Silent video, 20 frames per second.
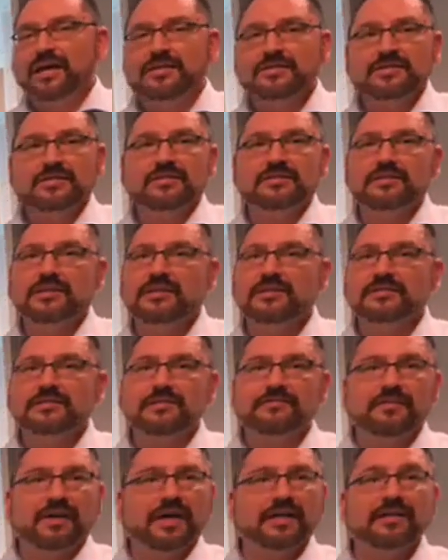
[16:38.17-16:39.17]
And she
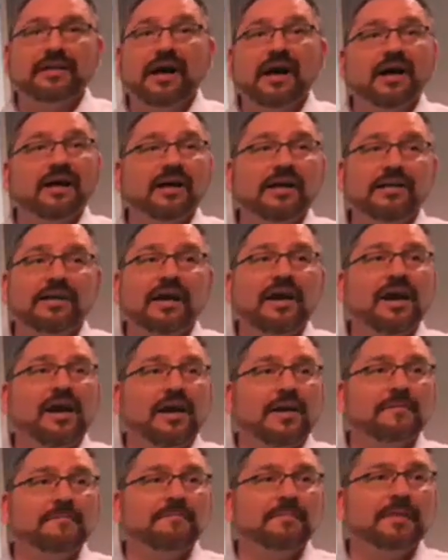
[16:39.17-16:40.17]
says, if I die, I
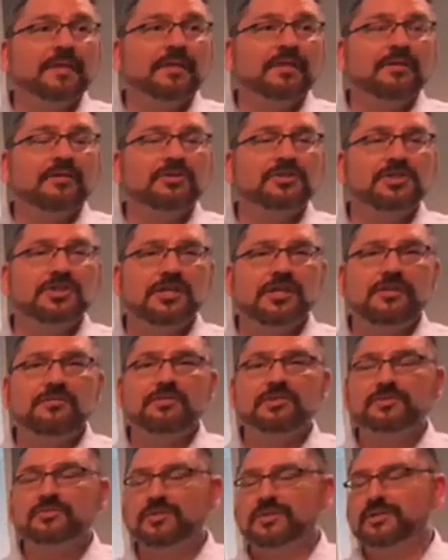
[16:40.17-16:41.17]
die. You know, she
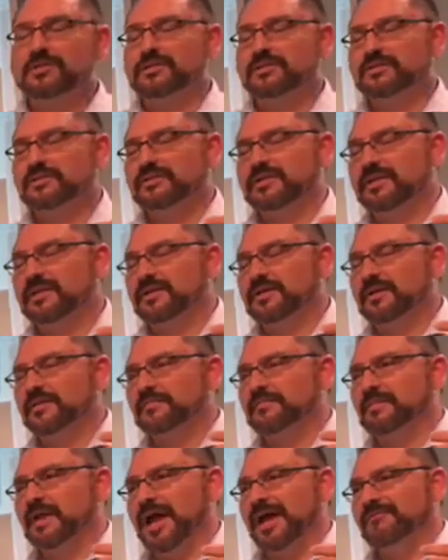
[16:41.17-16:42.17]
was willing to stand
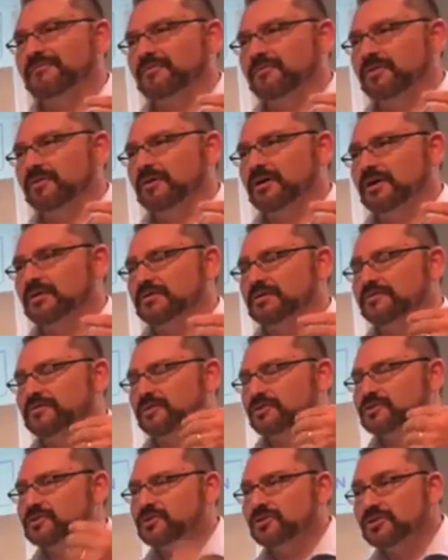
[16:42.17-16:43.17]
up not for only
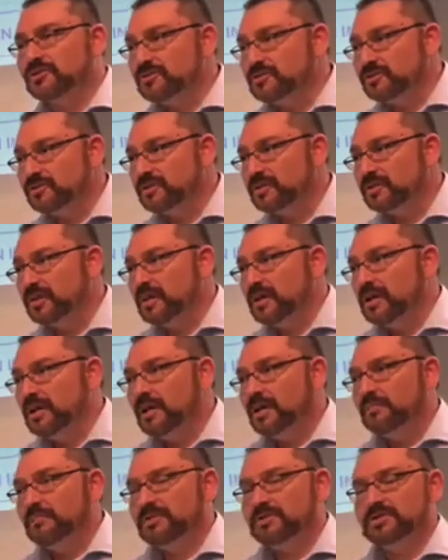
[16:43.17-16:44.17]
for truth,
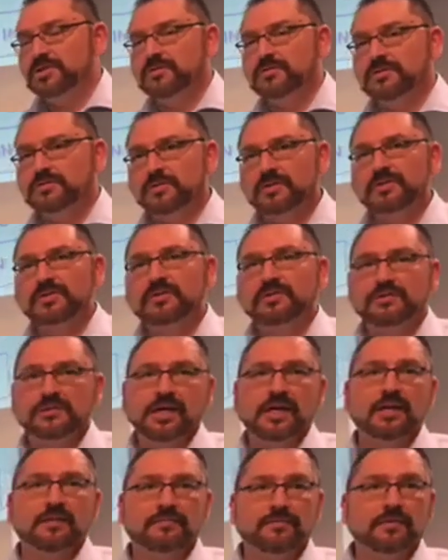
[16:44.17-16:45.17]
but she was willing to
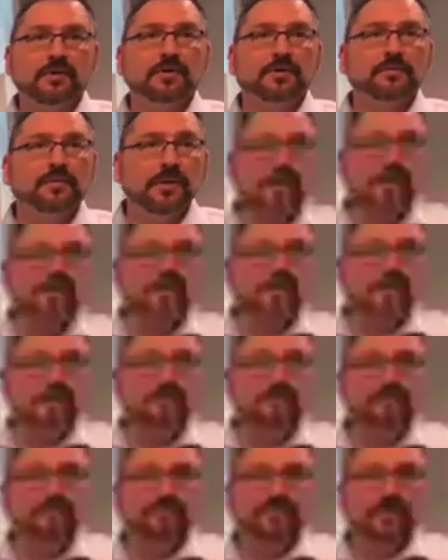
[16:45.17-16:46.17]
stand up for her people.
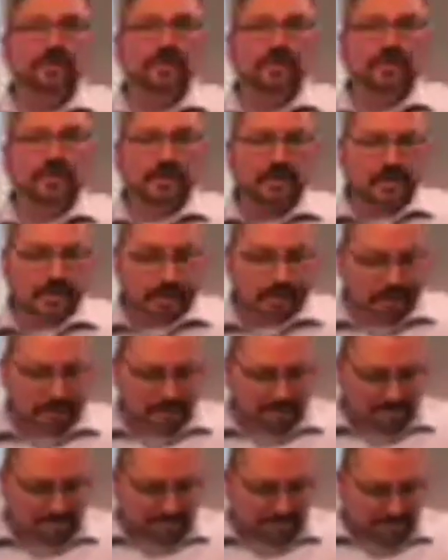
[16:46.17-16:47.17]

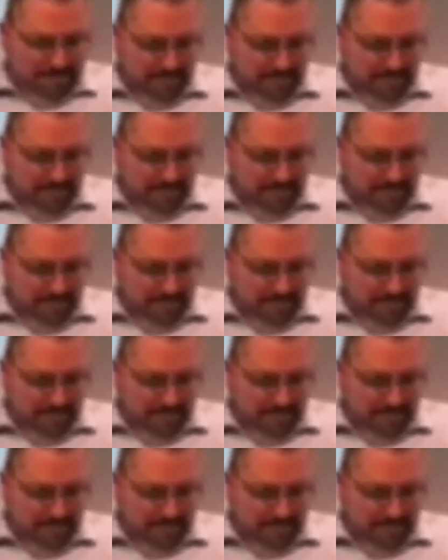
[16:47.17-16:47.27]
Um,